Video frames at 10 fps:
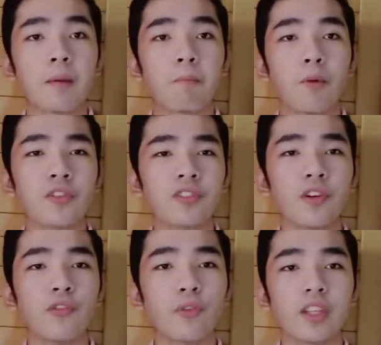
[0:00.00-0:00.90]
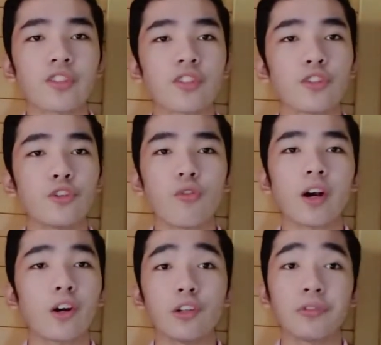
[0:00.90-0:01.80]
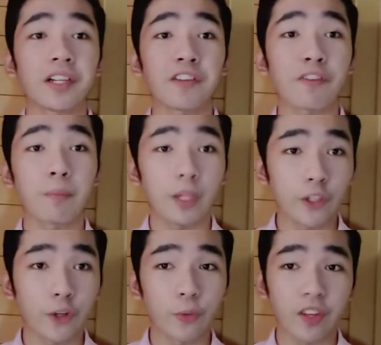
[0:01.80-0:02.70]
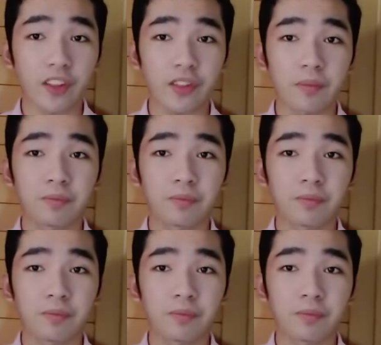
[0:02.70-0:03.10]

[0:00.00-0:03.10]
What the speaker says: most of which you are already familiar with: